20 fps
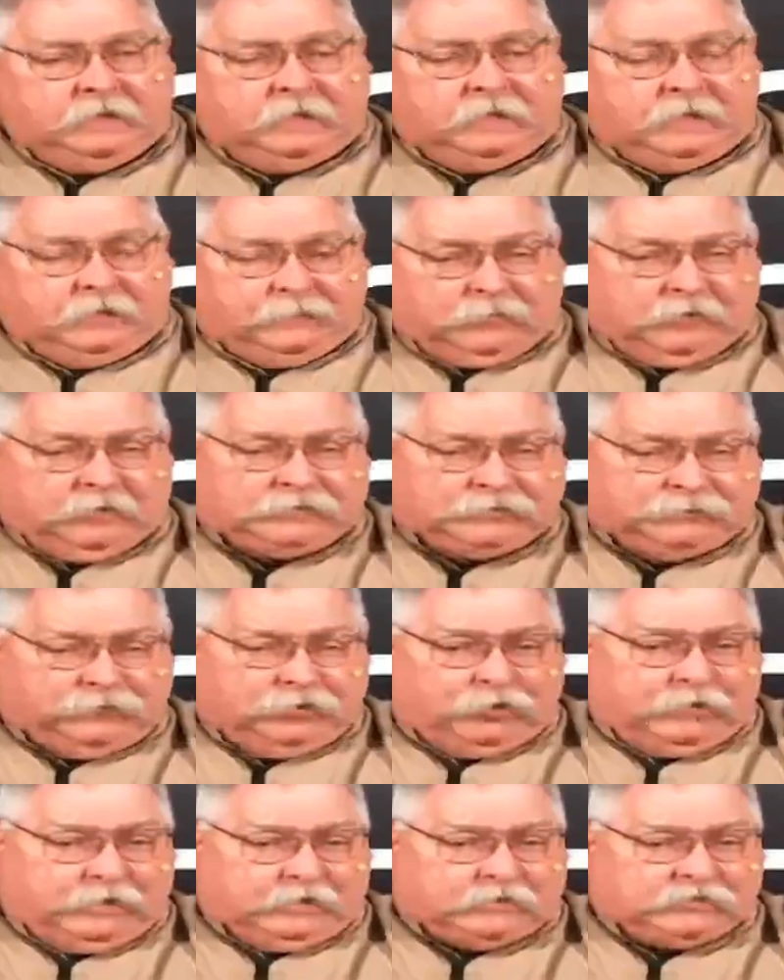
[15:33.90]
And when it's
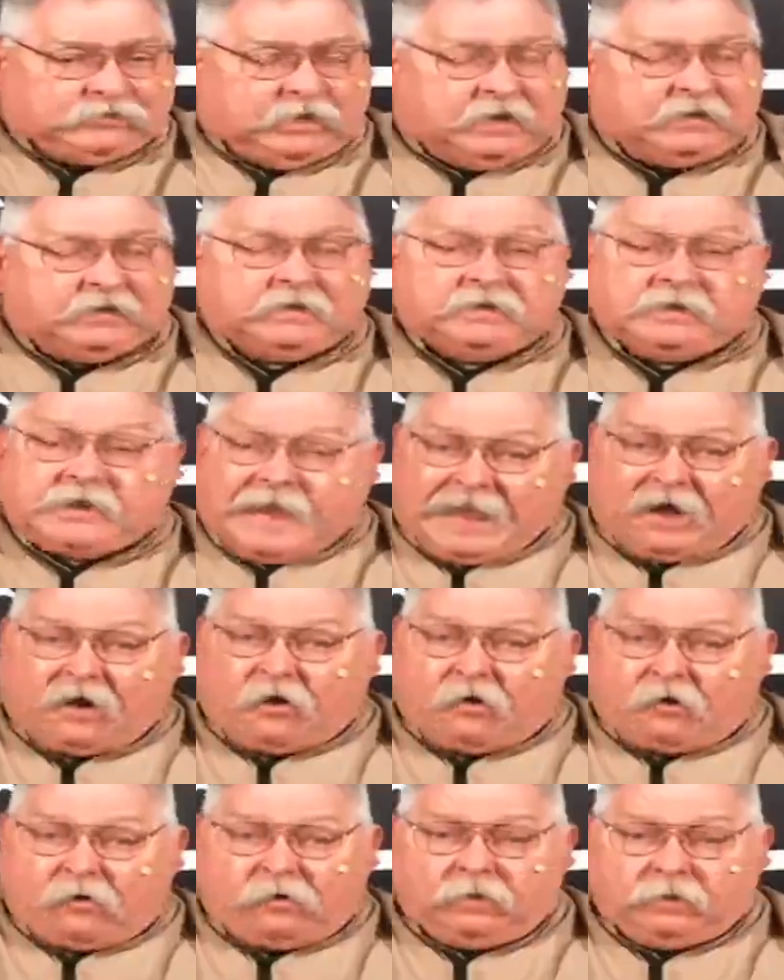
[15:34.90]
fully extended,
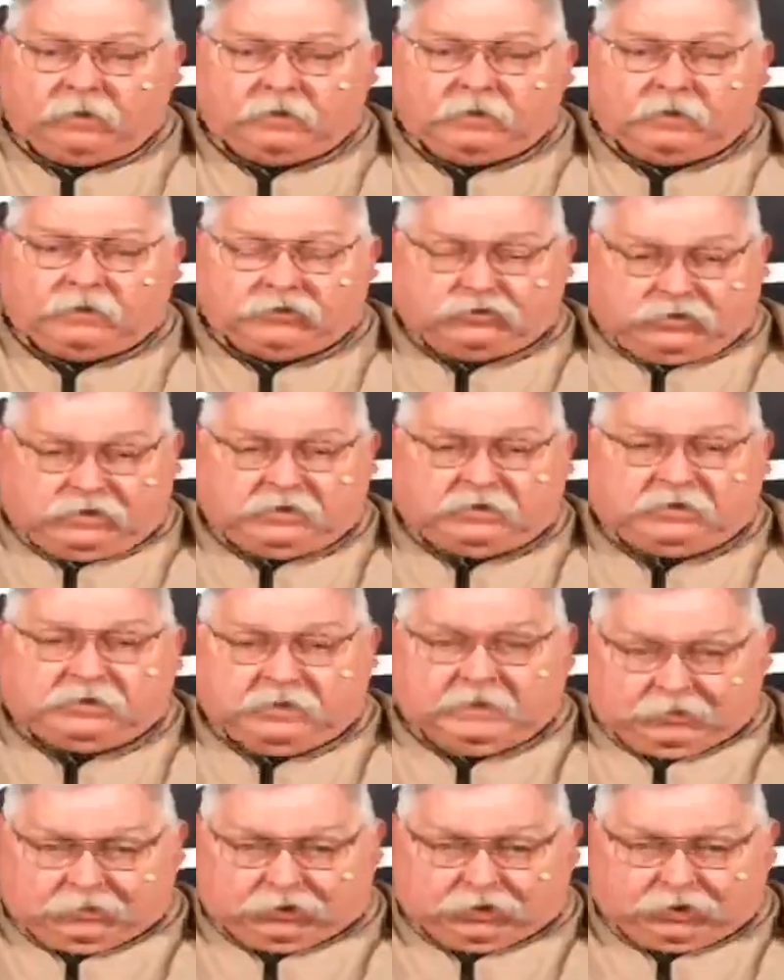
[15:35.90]
now you need to
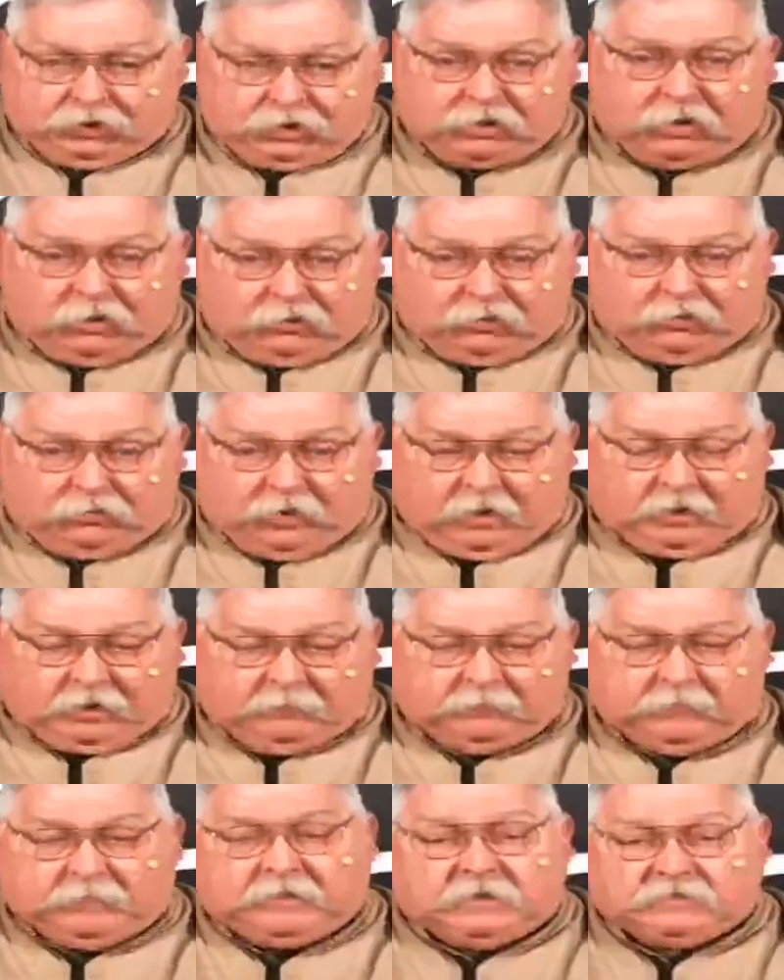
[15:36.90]
get a good hold on
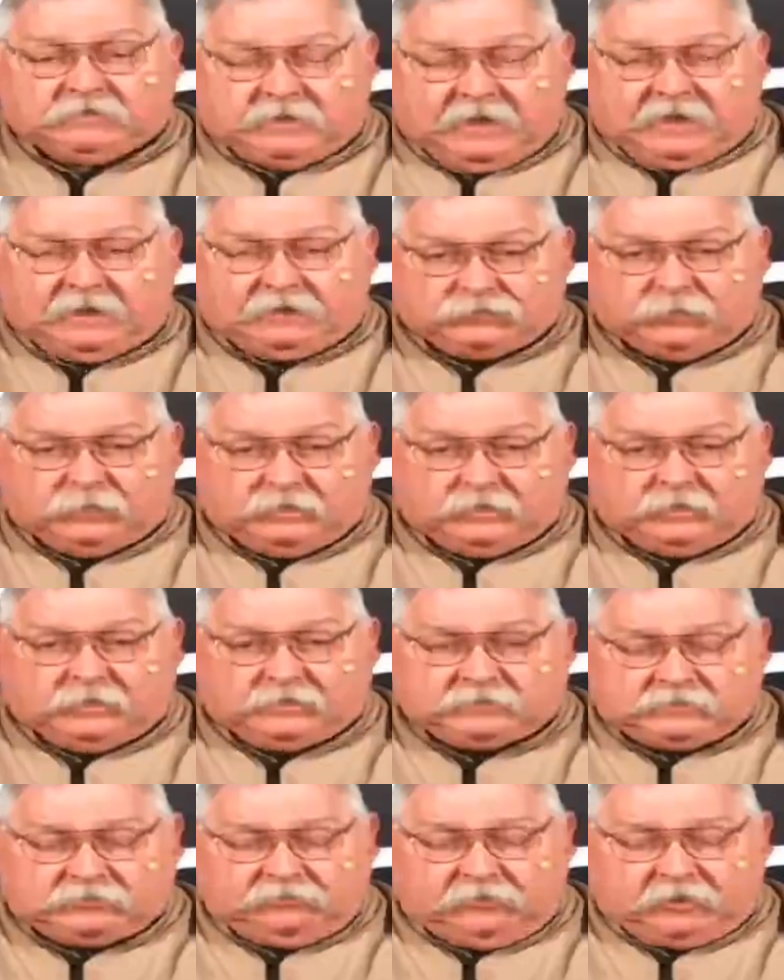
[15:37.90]
it, because now's when it
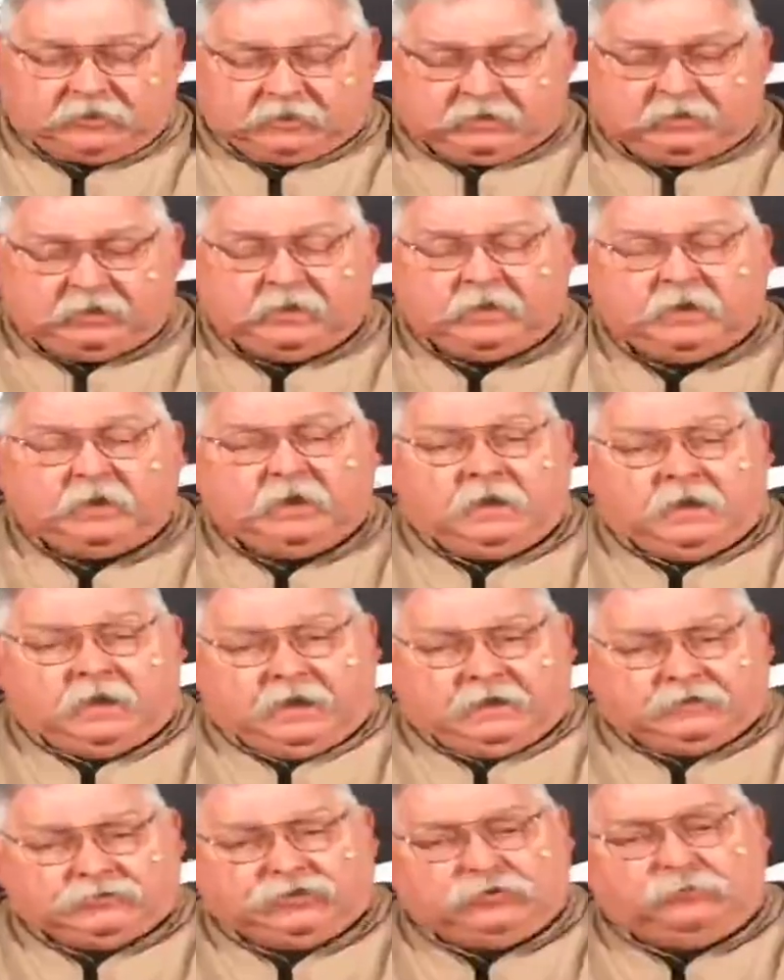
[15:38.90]
gets tricky
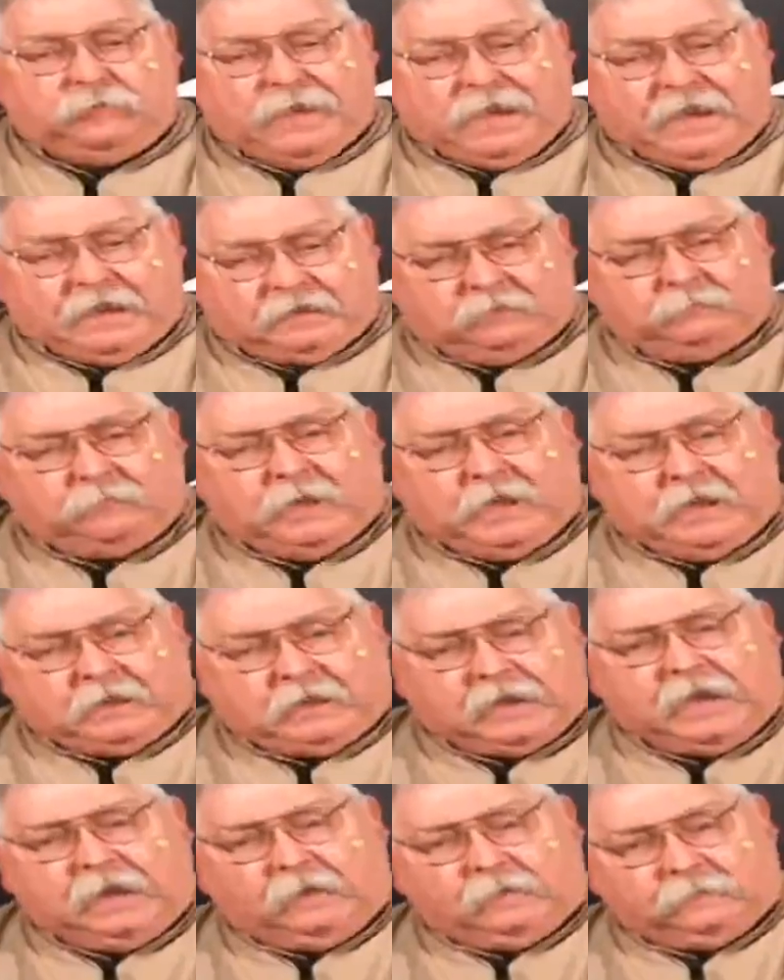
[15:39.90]
as you back it back
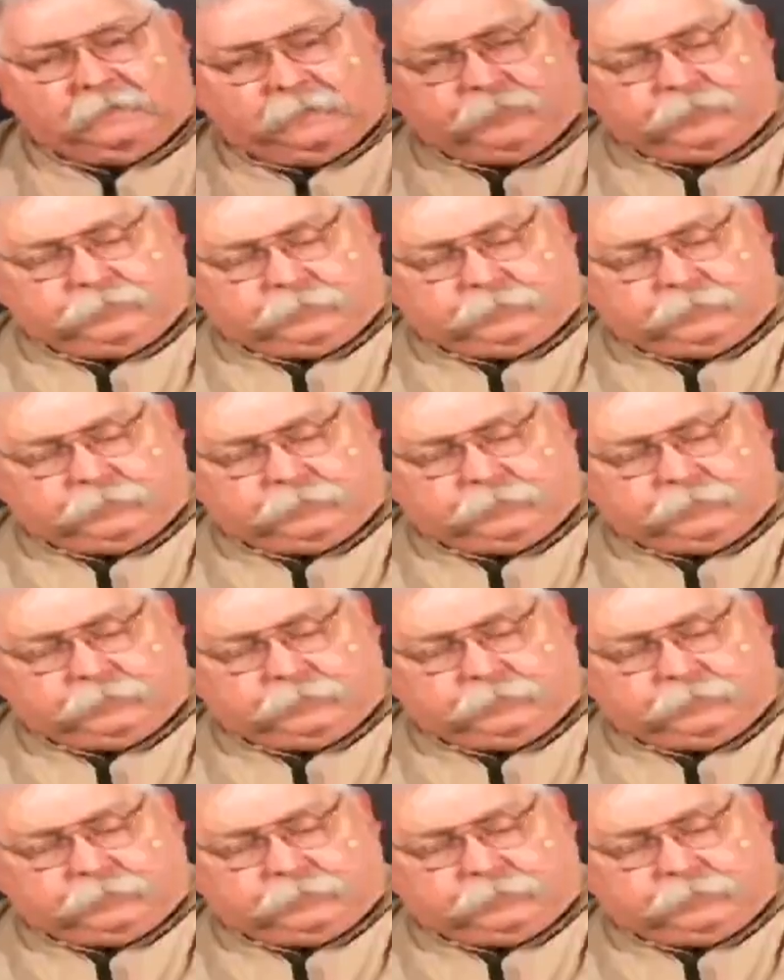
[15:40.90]
out.